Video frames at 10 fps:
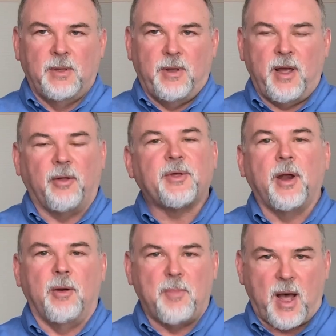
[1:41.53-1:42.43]

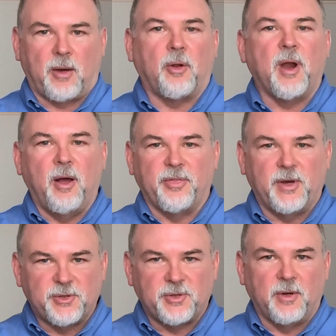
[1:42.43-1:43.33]
healthcare model or health
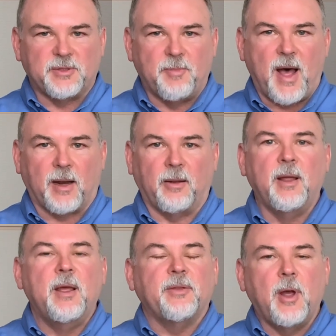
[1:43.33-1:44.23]
insurance model.
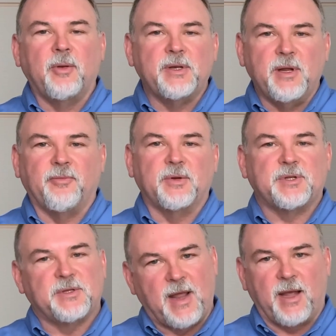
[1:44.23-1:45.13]
The only
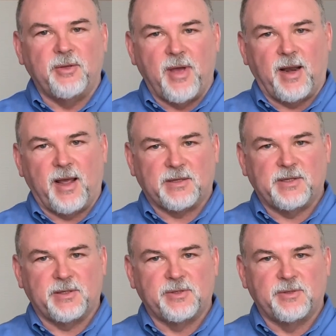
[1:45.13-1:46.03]
difference is now you had
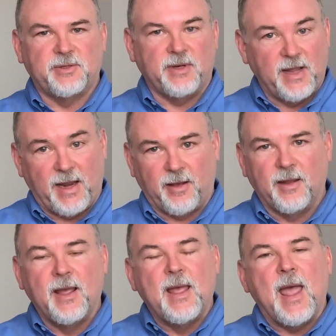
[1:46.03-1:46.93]
access to
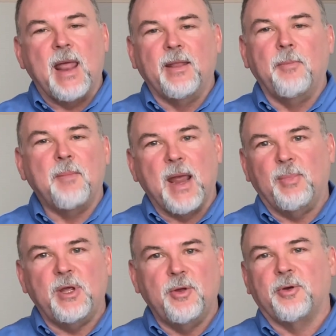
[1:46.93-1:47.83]
data, and then
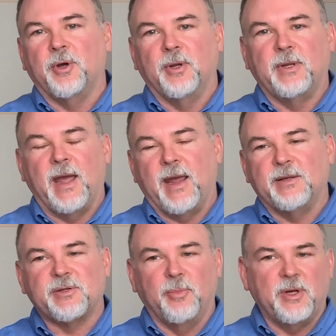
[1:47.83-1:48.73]
maybe you could
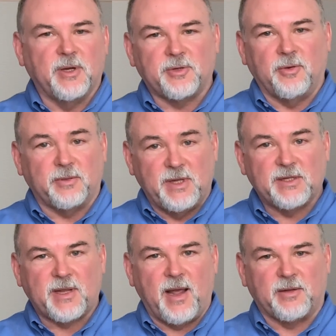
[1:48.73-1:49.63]
gain some additional
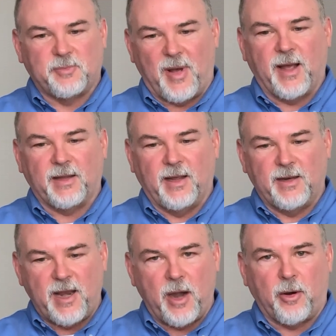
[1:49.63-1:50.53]
discounts by,
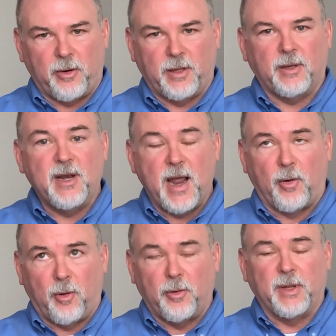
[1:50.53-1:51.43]
again,
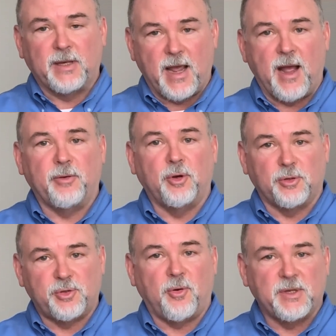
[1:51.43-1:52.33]
narrowing down your
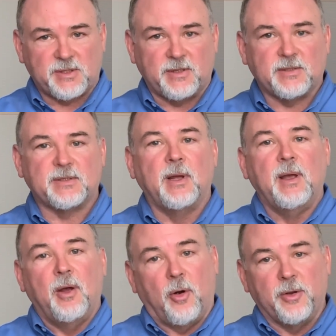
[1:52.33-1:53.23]
choices
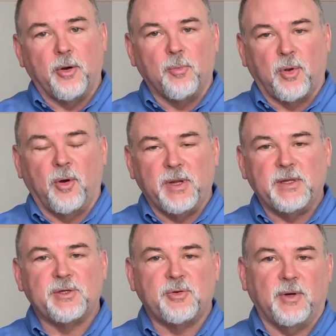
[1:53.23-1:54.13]
or your
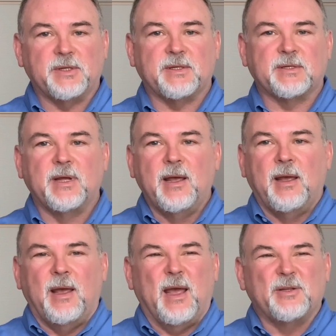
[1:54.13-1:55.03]
employees' choices.
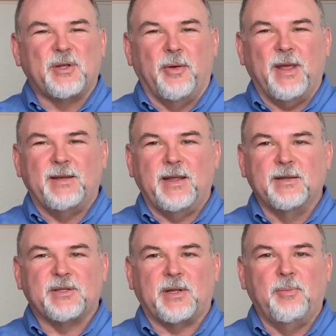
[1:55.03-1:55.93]
And so it
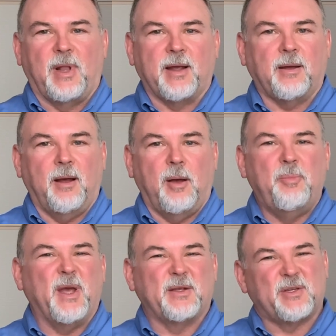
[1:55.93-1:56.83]
didn't seem like a
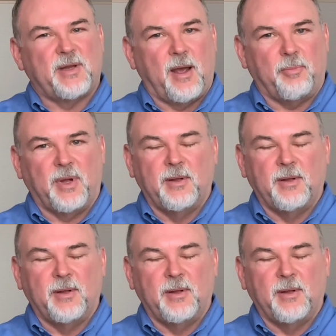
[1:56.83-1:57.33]
big step.